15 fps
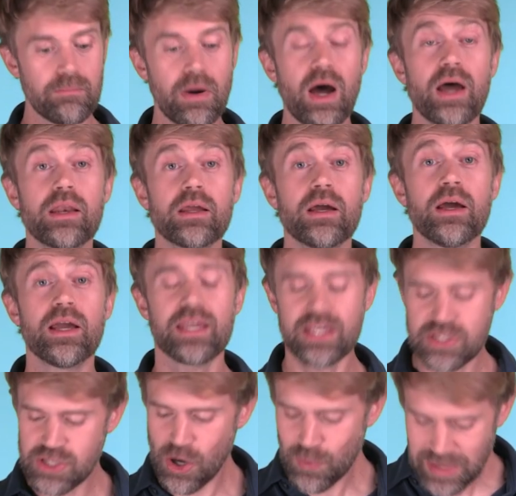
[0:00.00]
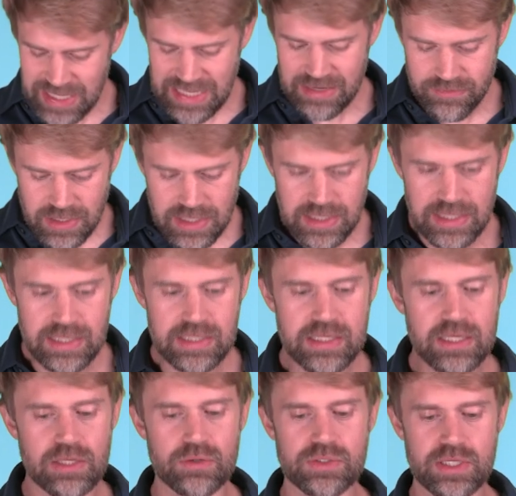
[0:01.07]
But you don't even need
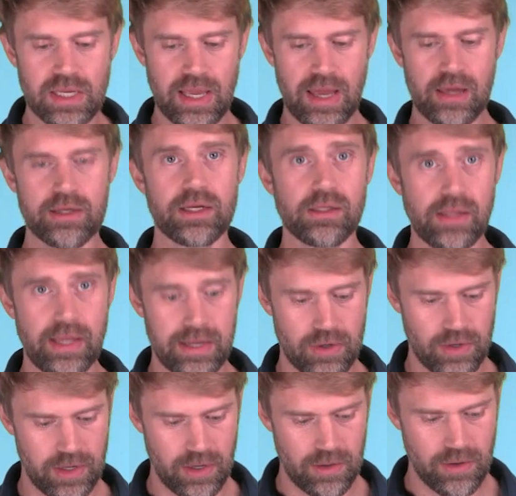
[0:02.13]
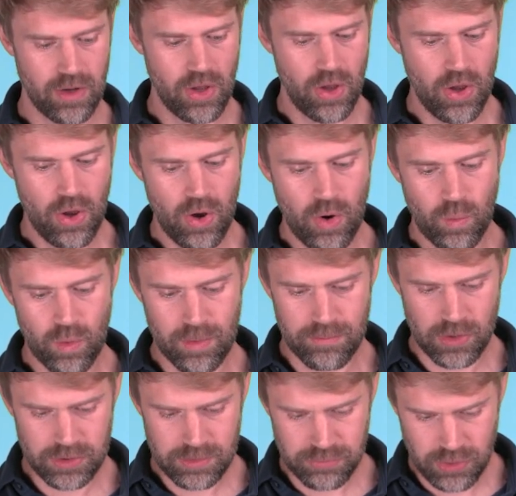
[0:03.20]
to use a calculator here. We're
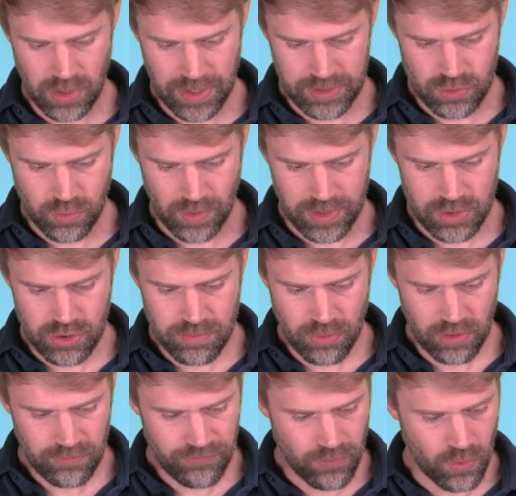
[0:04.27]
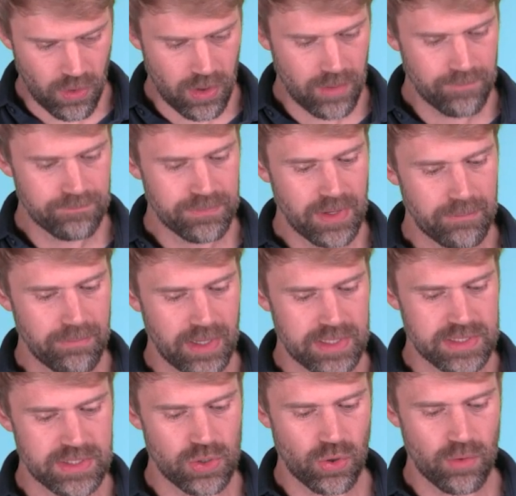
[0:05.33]
multiplying 22.4 by
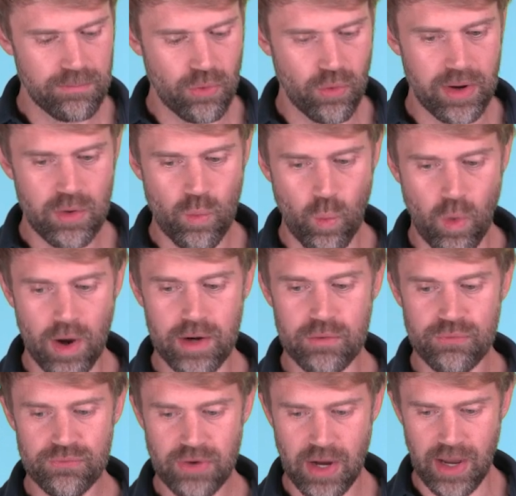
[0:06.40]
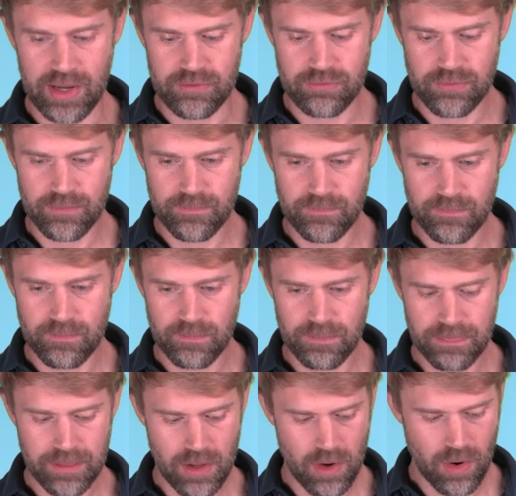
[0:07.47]
0.15.
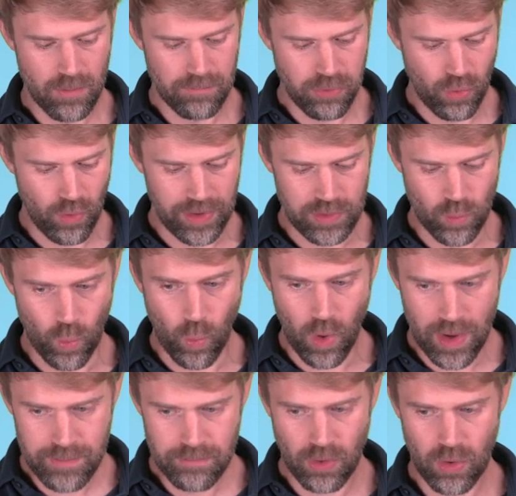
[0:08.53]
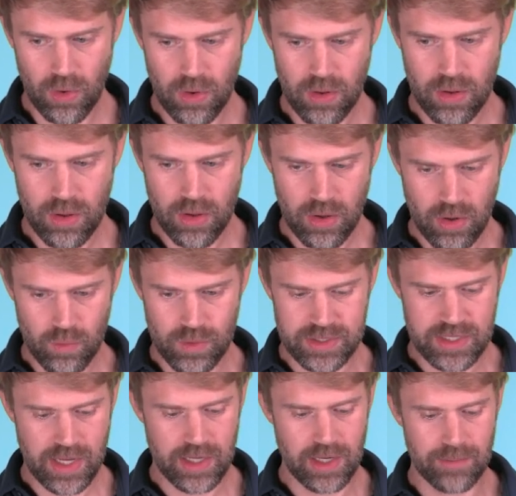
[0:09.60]
0.1 mole would
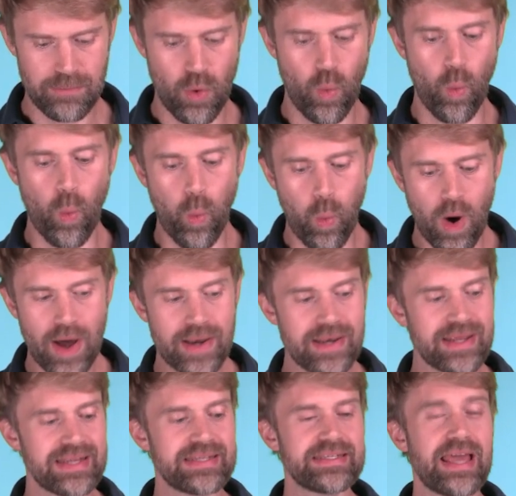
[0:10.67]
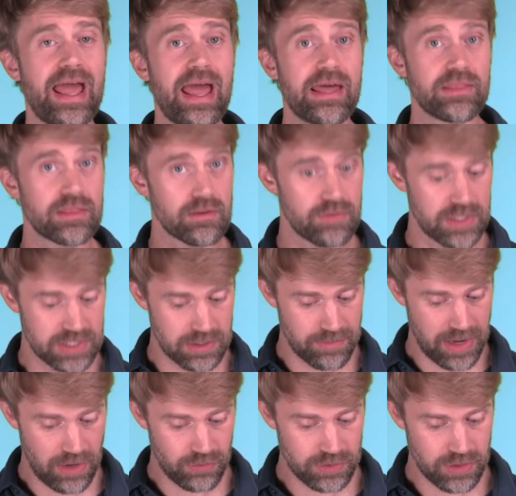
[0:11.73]
take up one tenth of this
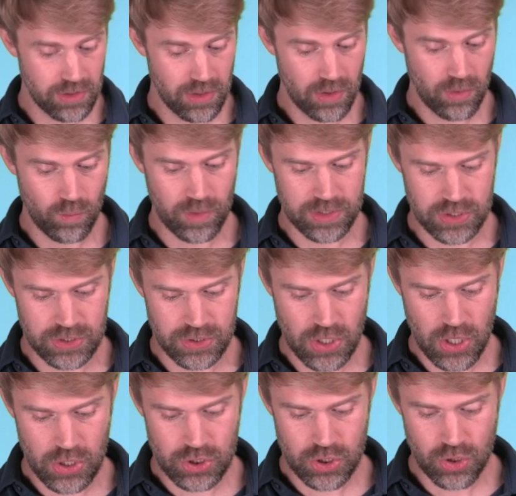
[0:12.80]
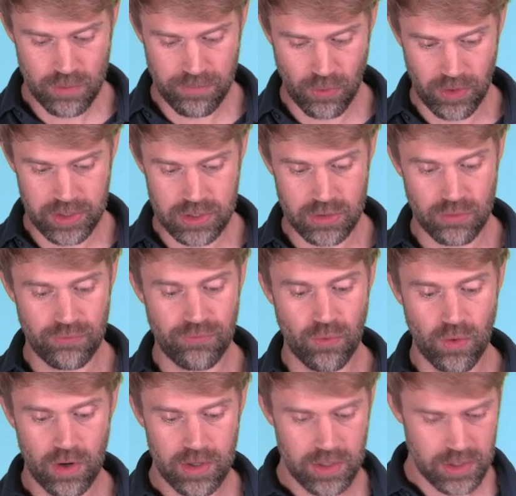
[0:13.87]
amount, which is
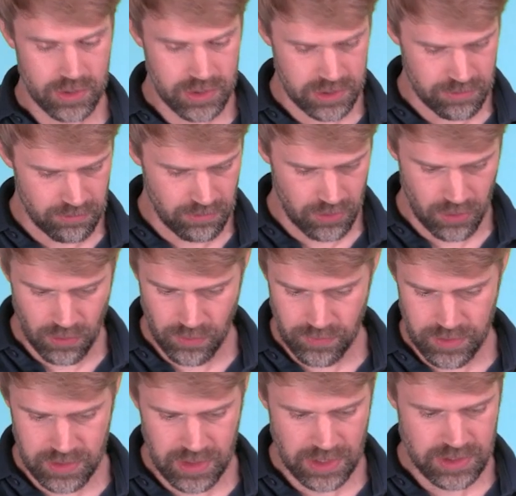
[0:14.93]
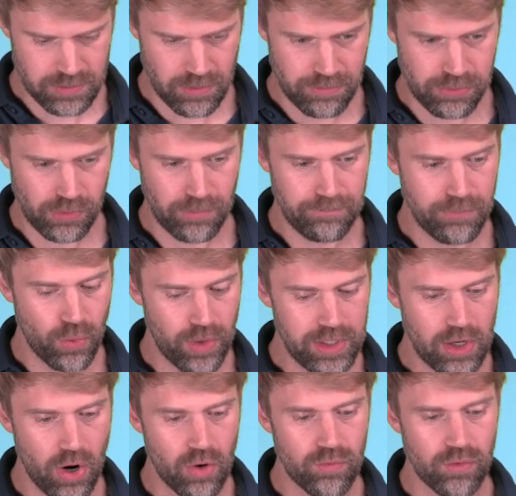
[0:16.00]
2.24. Just move the decimal
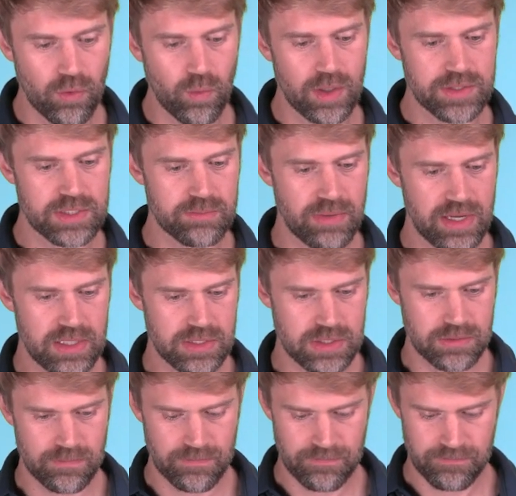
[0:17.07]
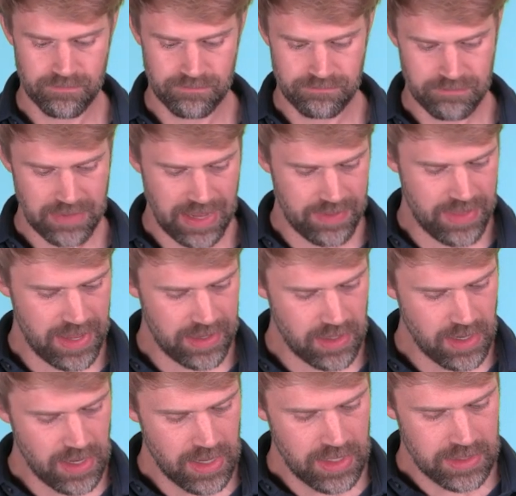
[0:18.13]
point over one space. And
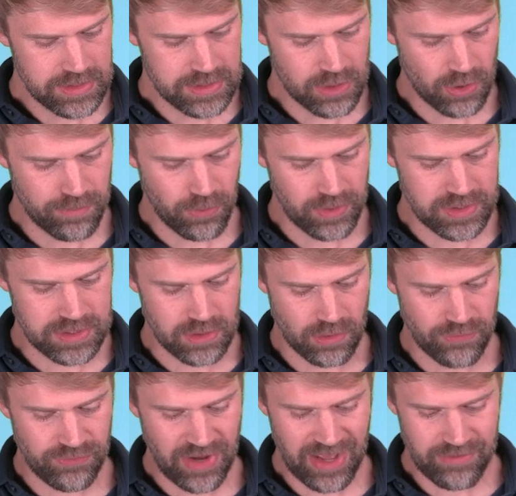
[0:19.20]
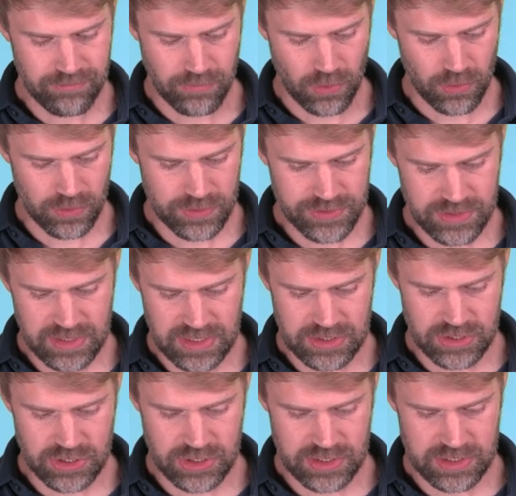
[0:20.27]
then 0.05 moles
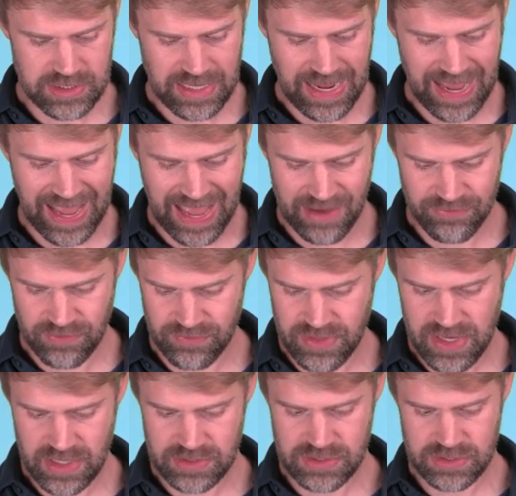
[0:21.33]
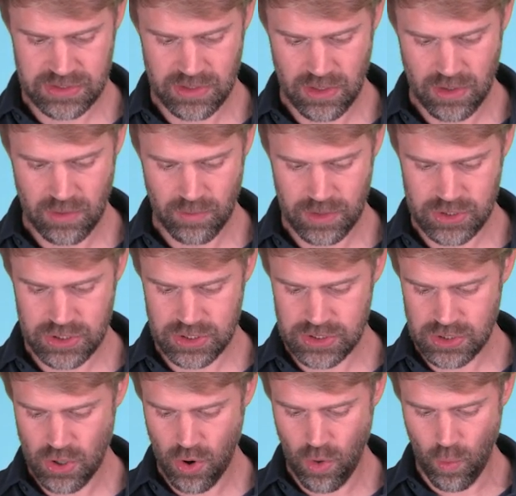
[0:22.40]
is just half of this, which
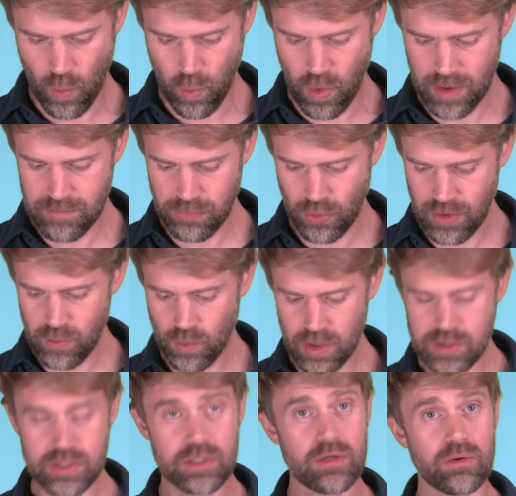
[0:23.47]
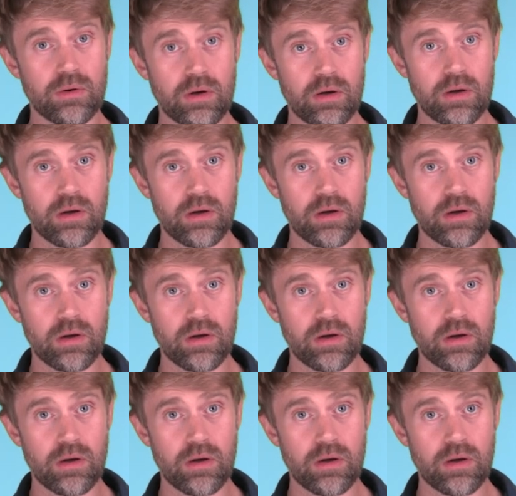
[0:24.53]
is 1.12.